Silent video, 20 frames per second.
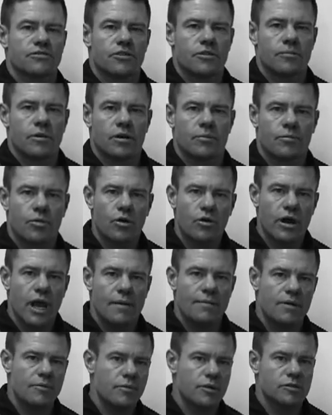from a
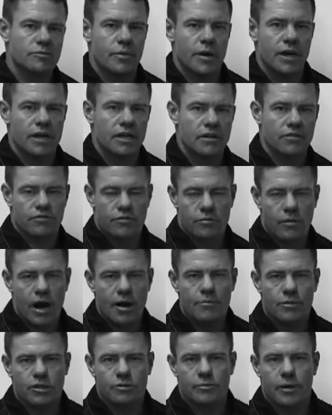programming perspective, from my
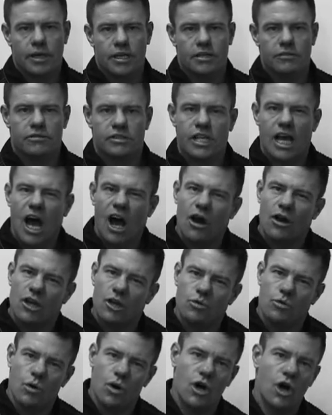perspective, is how you
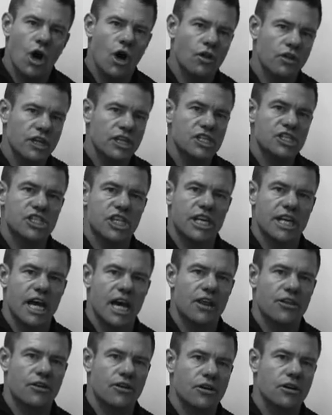work all these
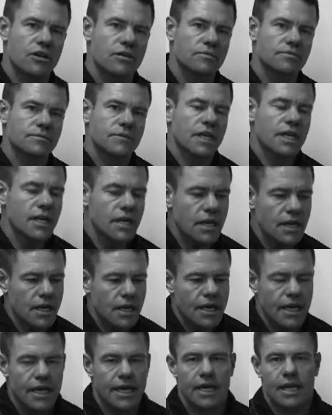together.
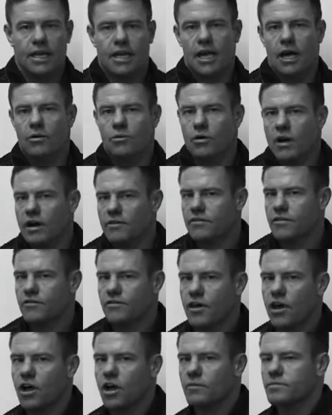And what I've
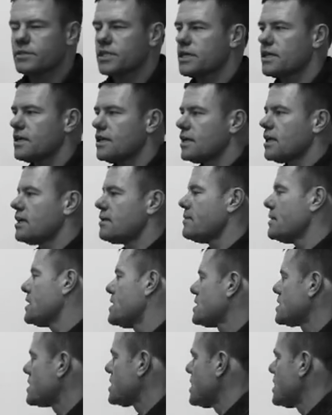developed is